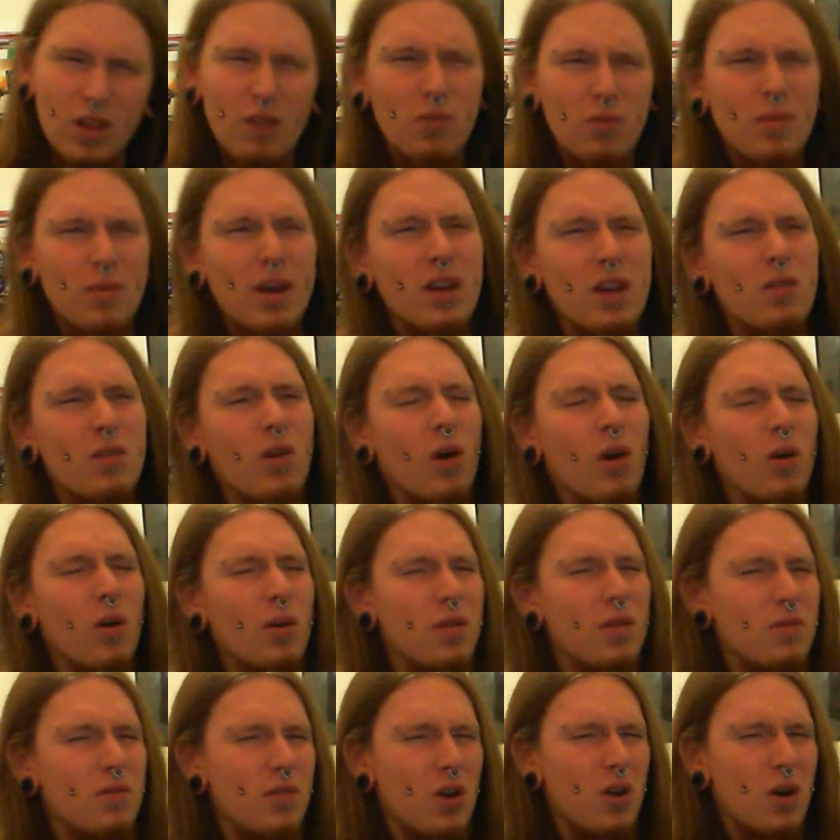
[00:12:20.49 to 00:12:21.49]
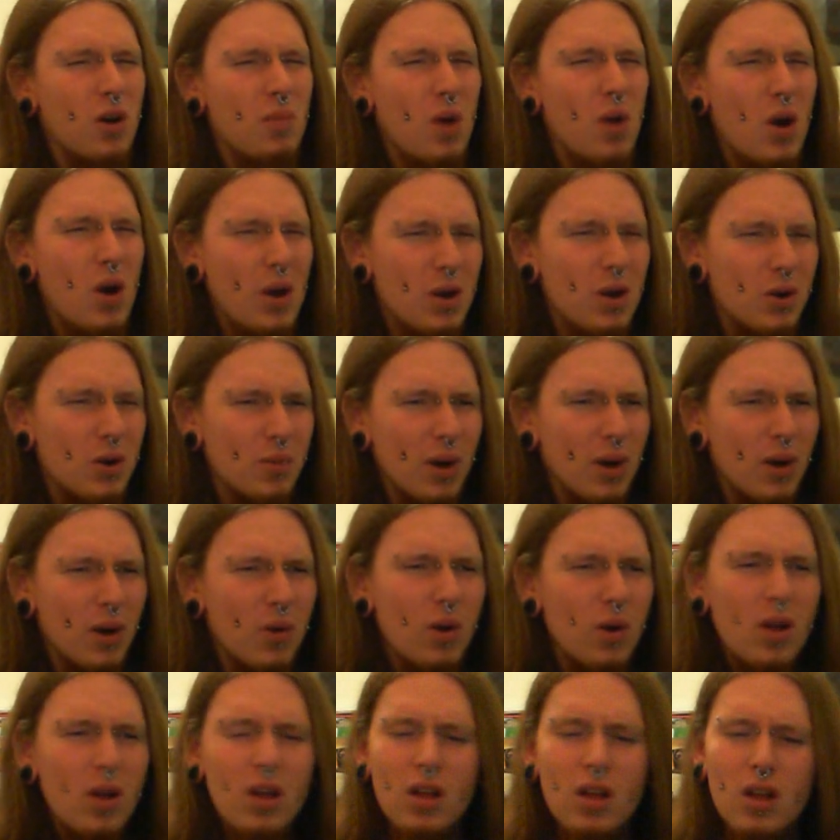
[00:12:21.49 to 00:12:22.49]
May Cry. What the fuck am I on about?
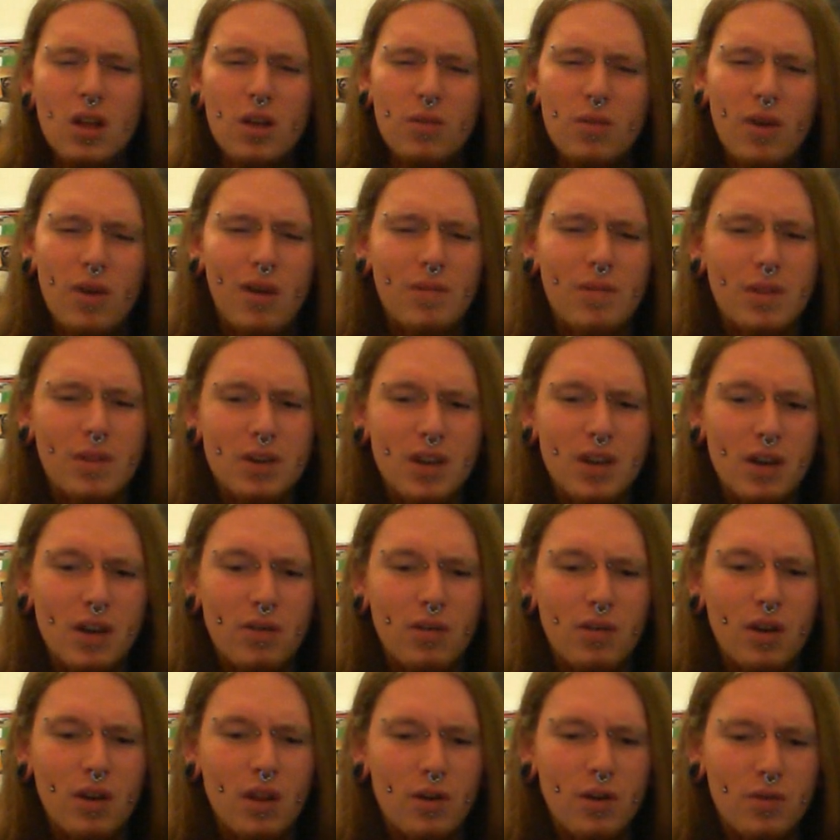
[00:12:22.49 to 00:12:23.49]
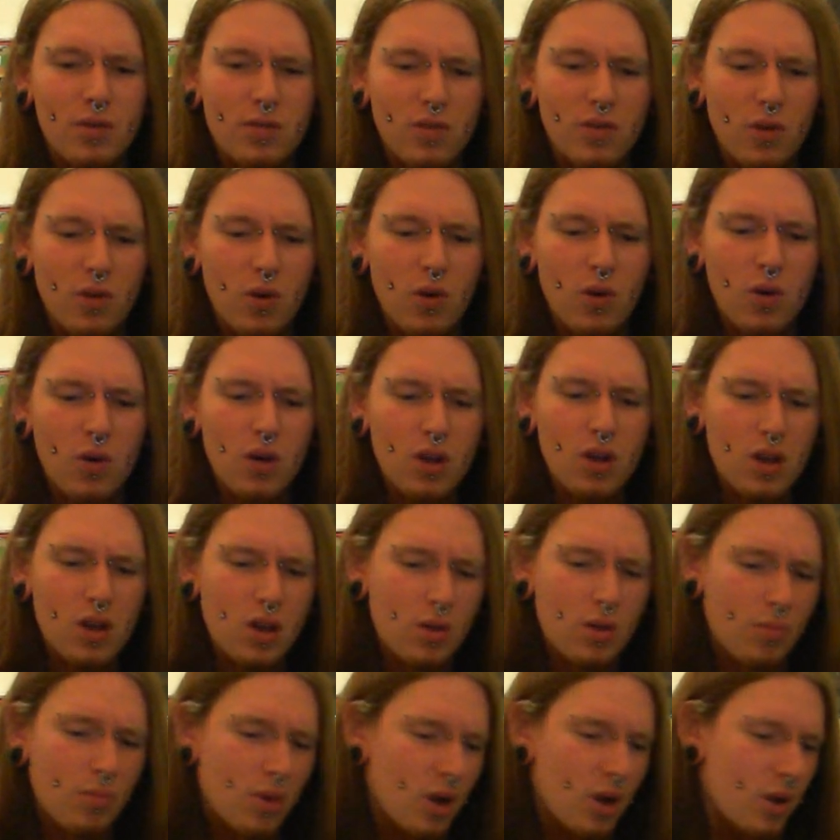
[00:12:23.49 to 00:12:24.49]
Rather than Dead or Alive 4.
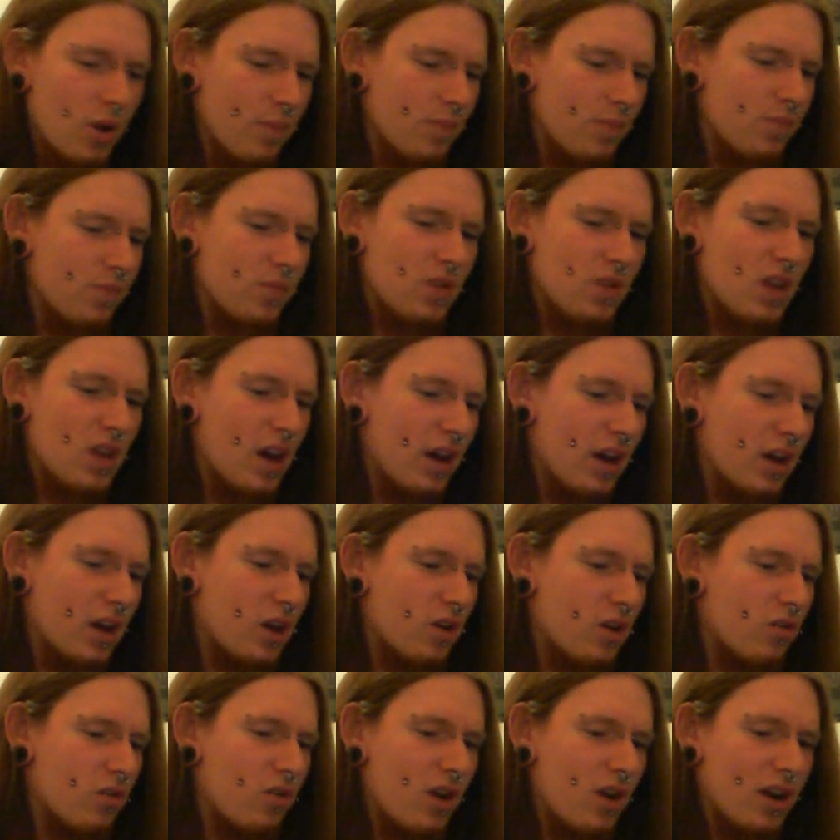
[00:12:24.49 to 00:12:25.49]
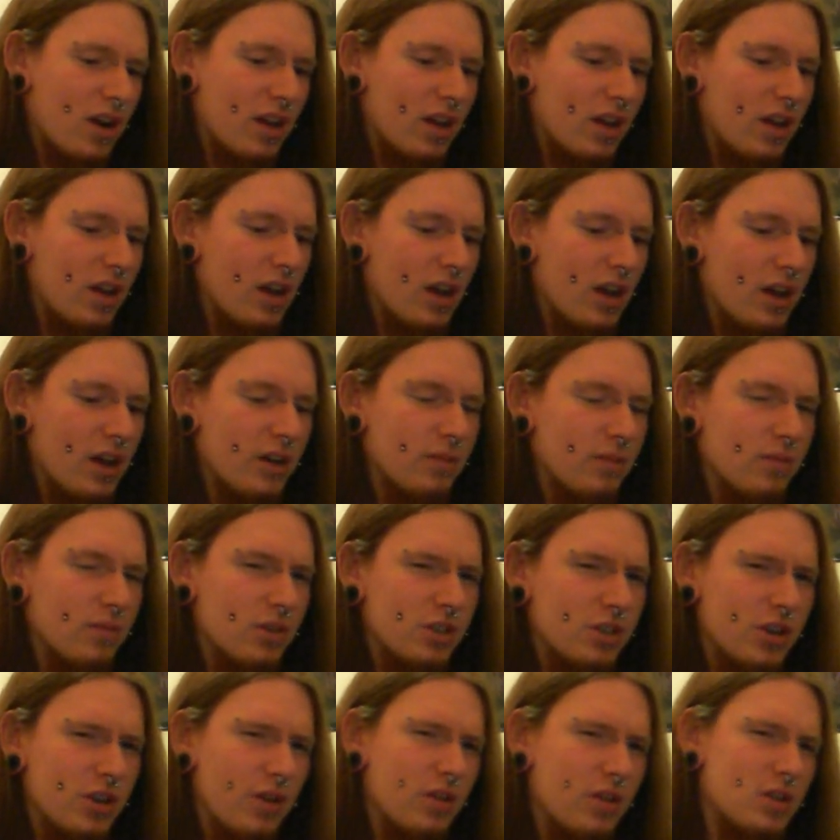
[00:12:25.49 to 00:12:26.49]
But yeah, cracking game. I'll
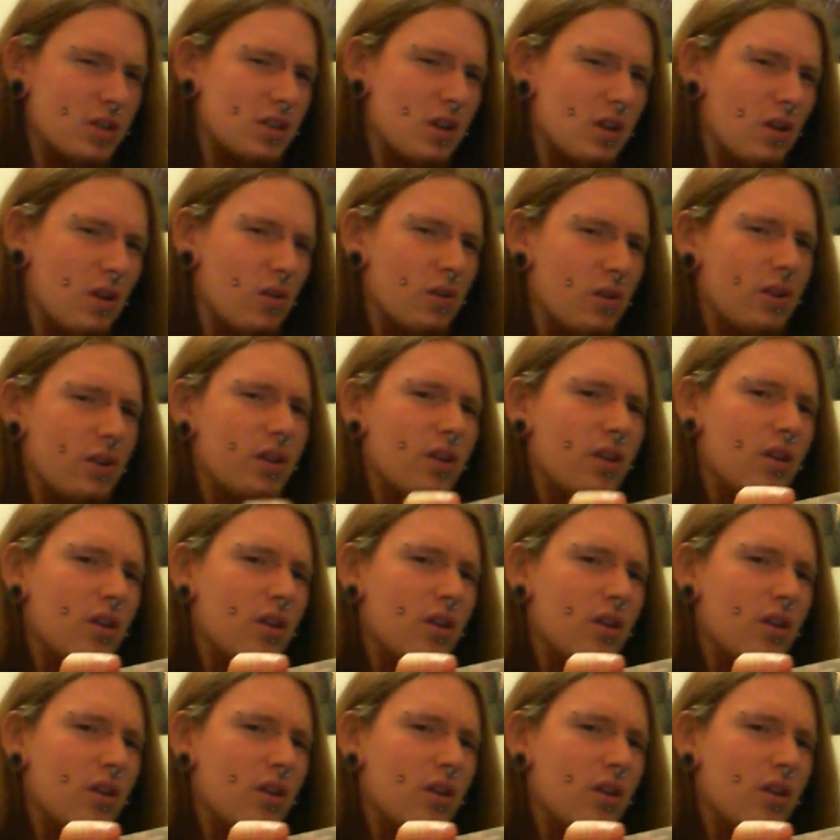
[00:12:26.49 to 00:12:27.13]
show you the side.